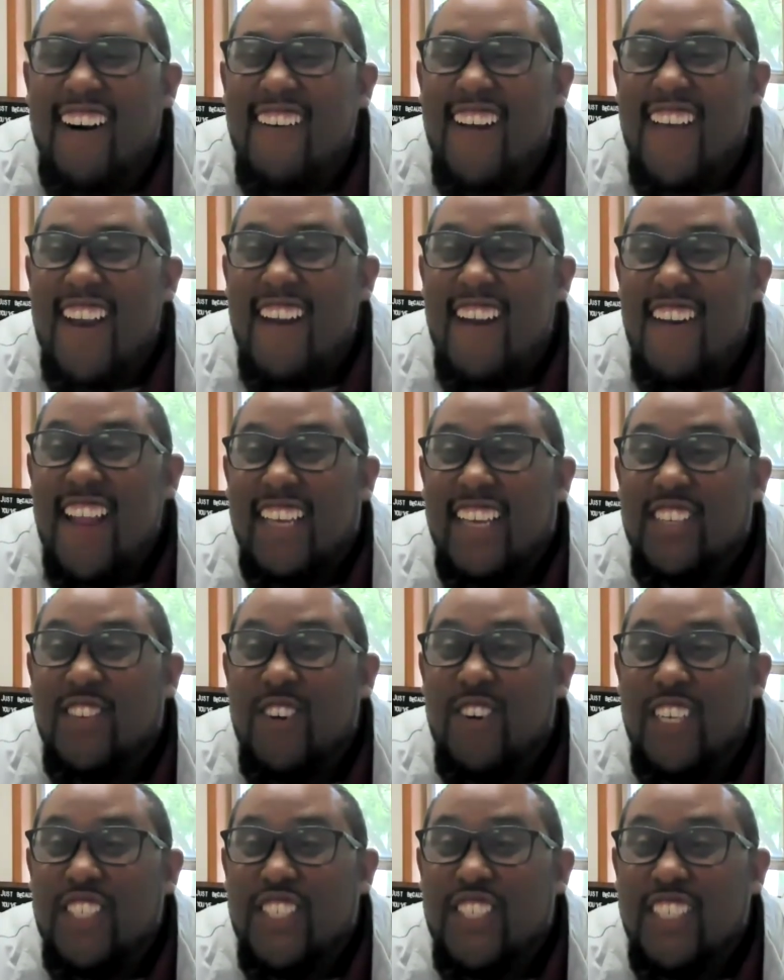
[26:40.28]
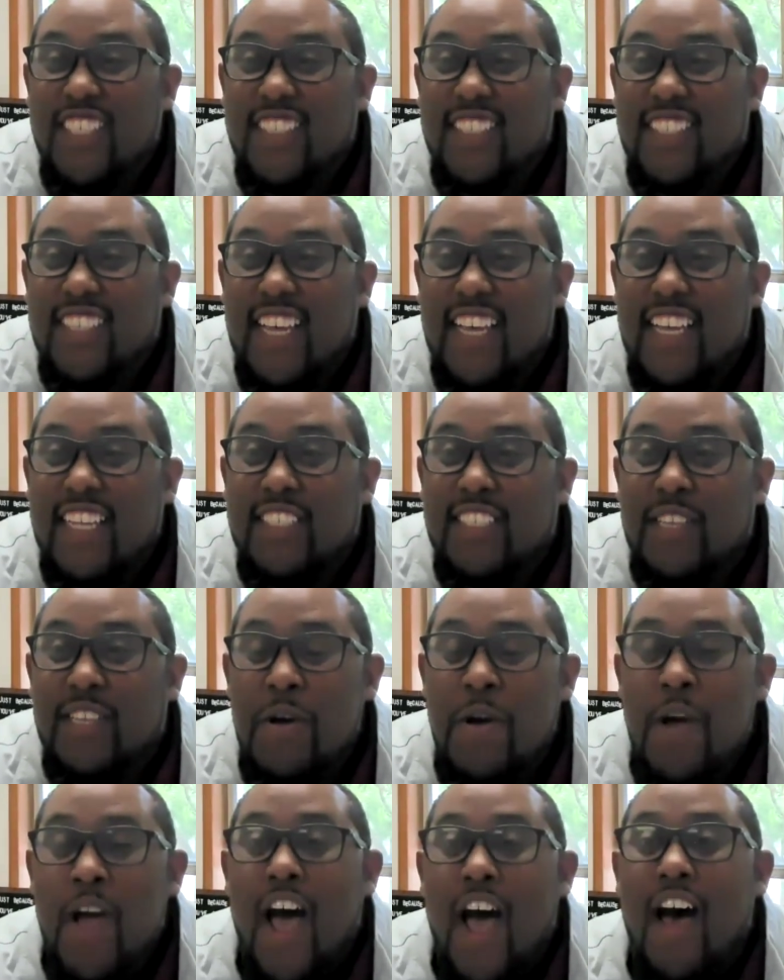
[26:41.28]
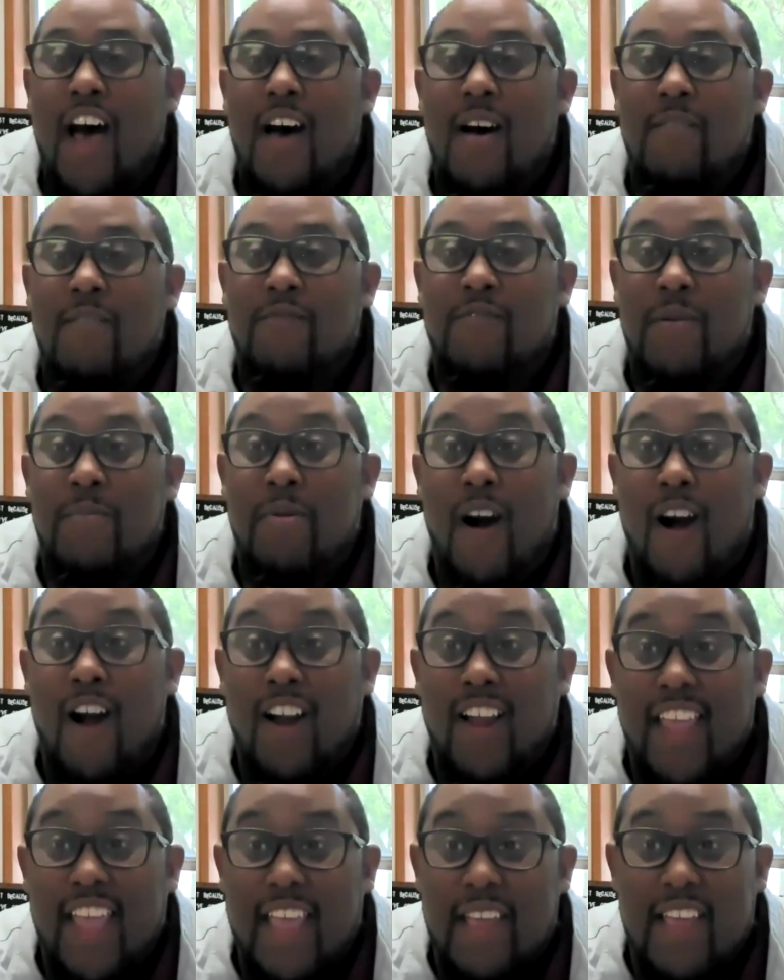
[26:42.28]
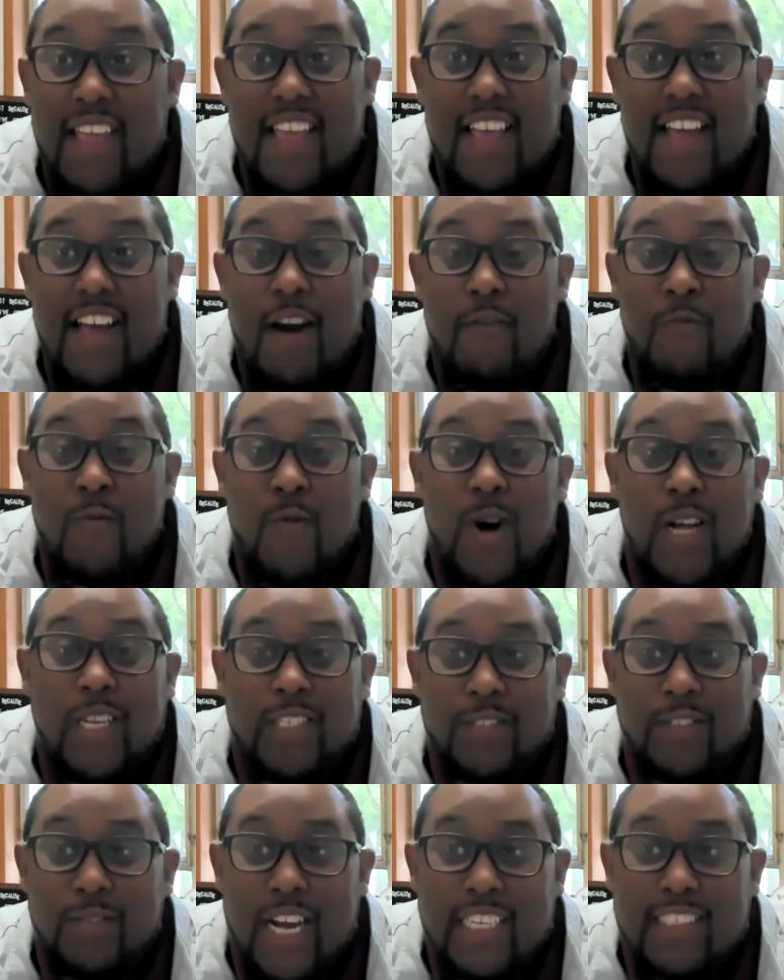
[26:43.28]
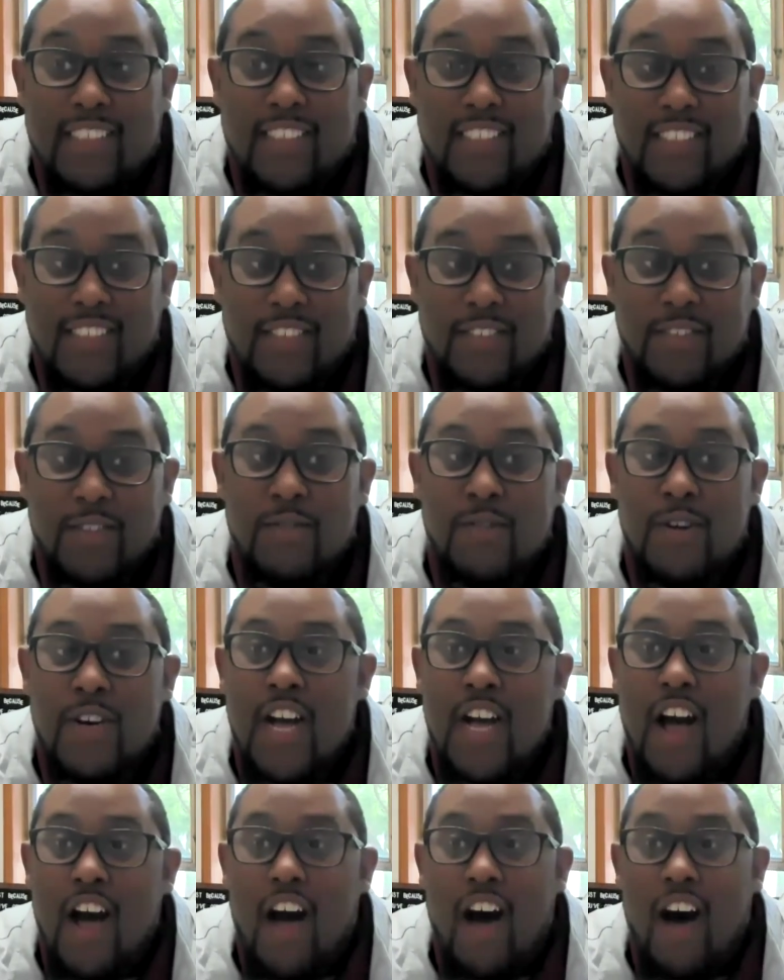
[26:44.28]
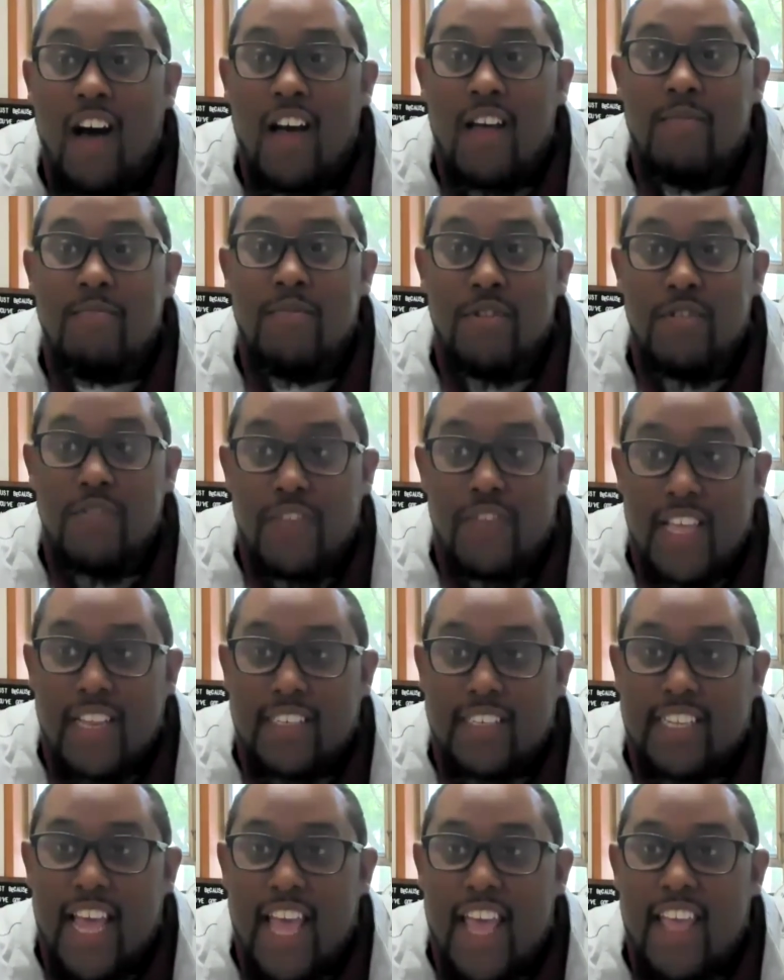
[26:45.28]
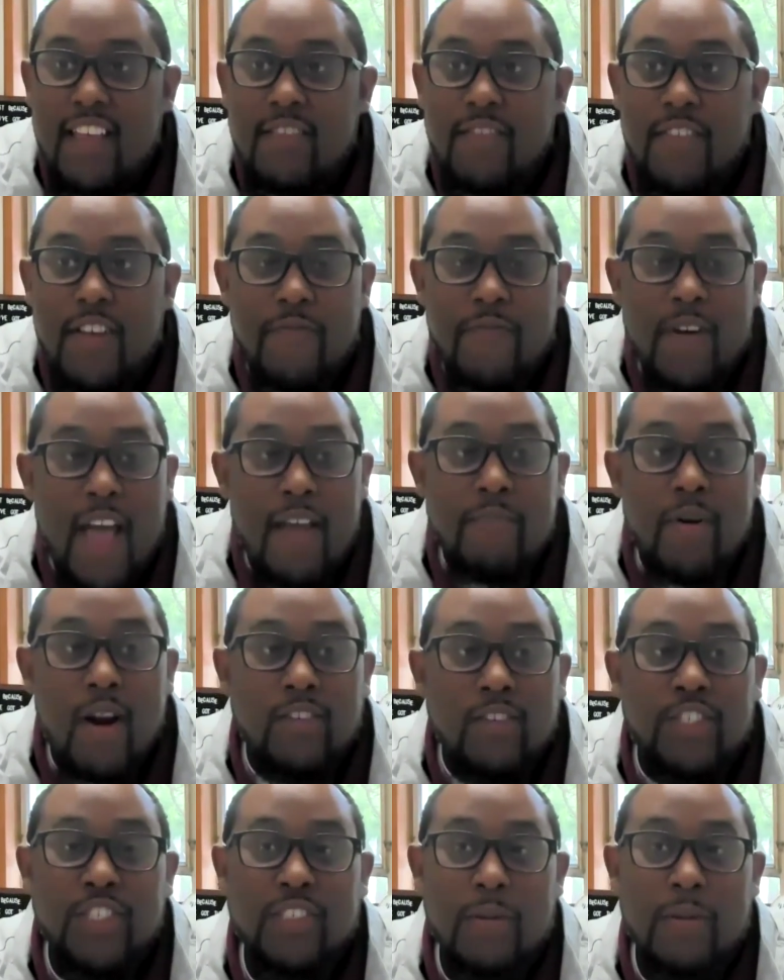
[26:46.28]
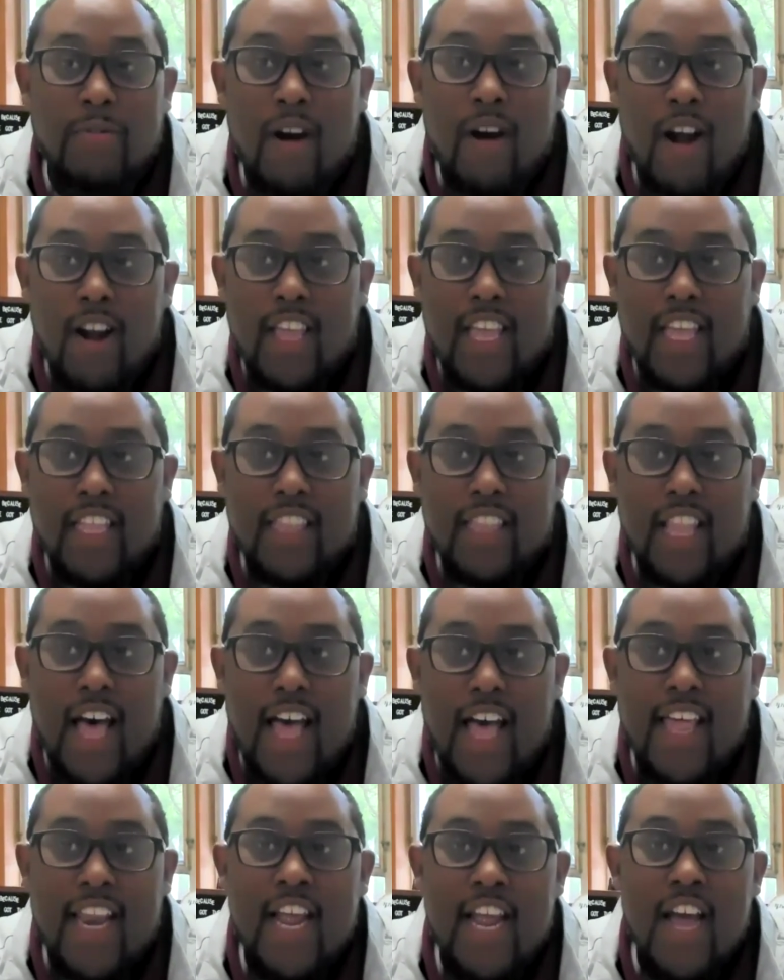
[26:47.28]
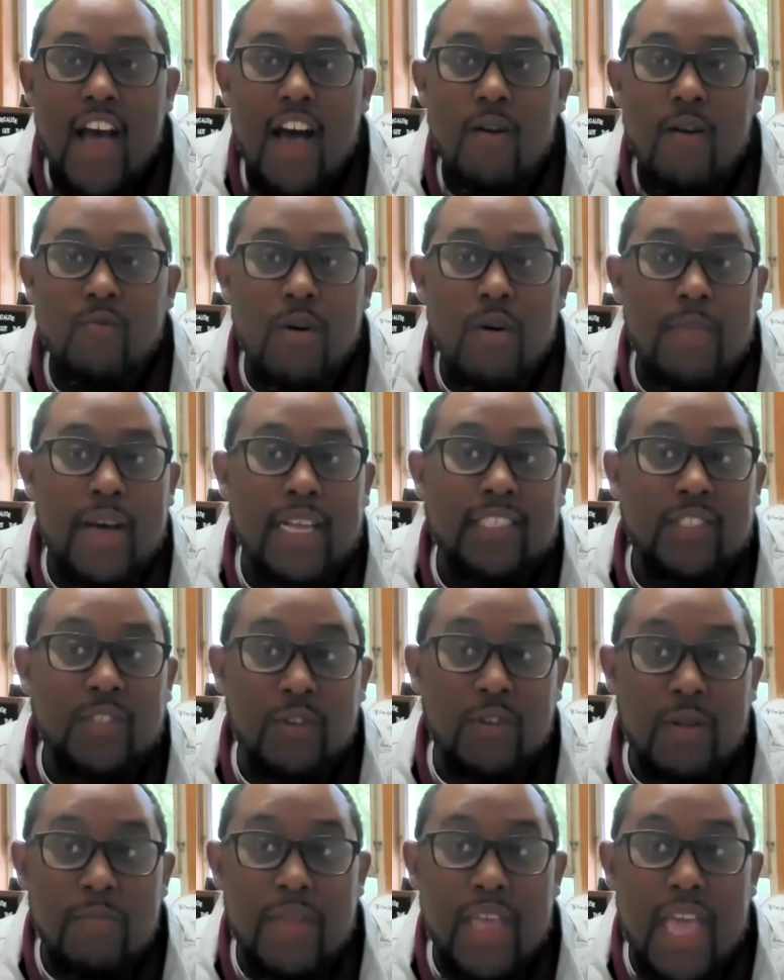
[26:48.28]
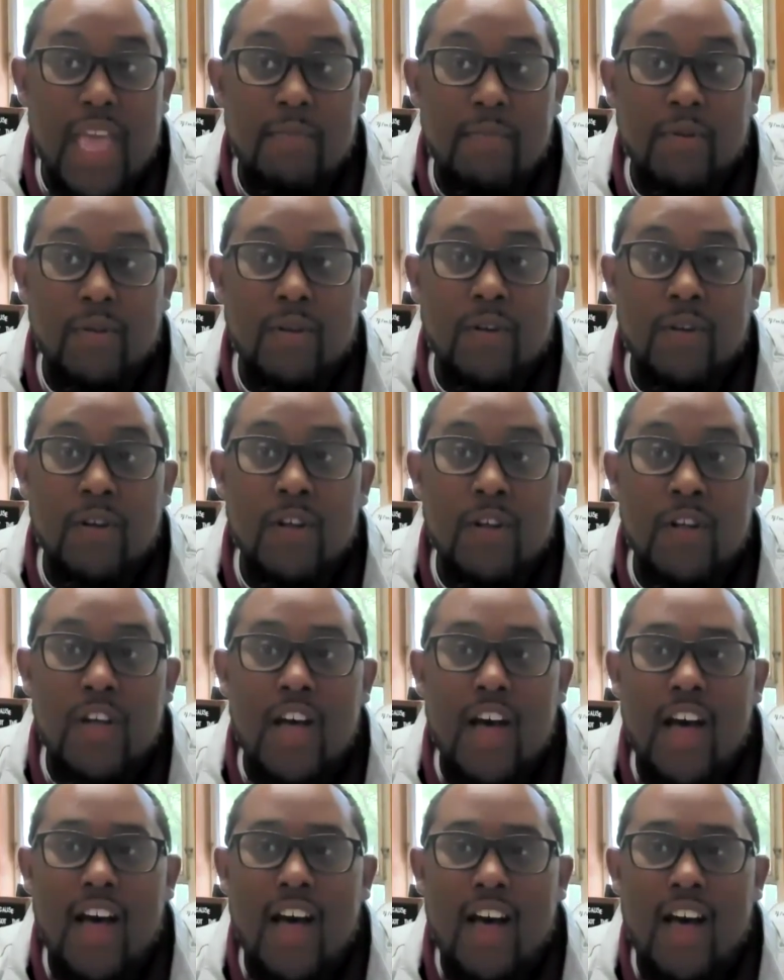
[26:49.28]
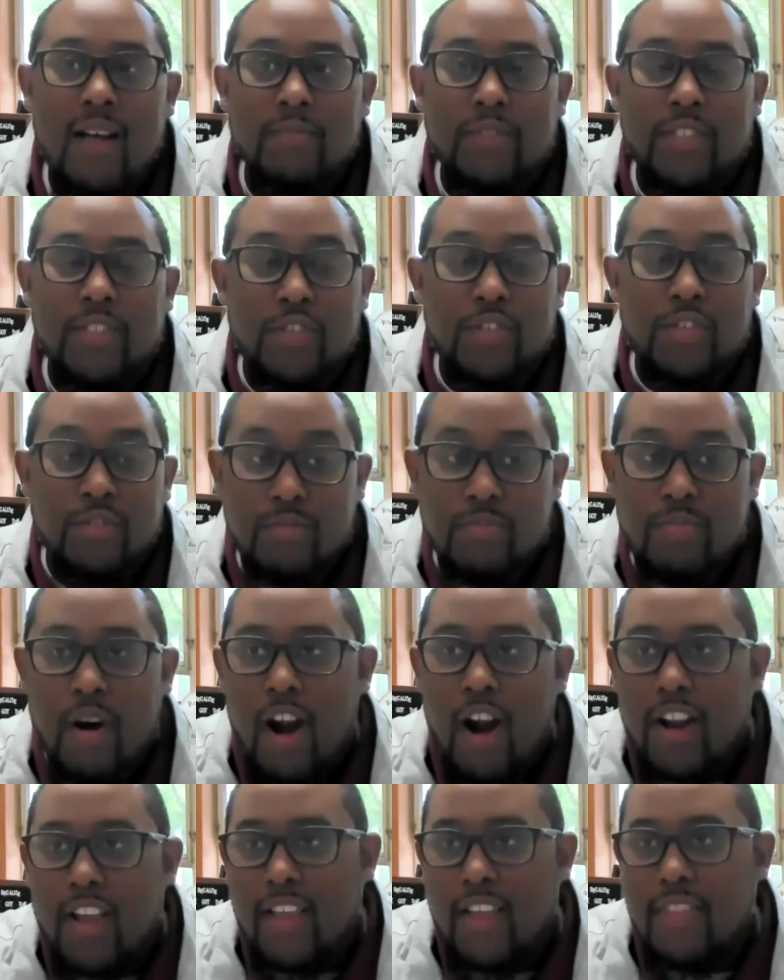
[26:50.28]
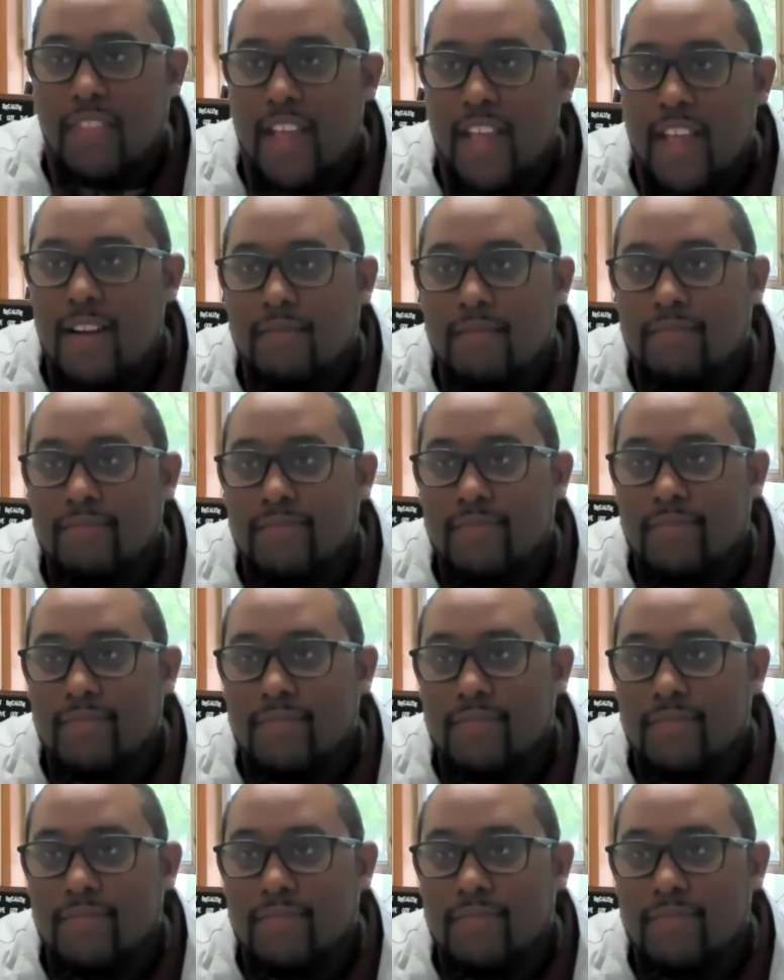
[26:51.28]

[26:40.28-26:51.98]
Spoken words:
All right, our next question says, for parking, what do I do on move-in day? If I've purchased a parking lot, will my student be able to park there?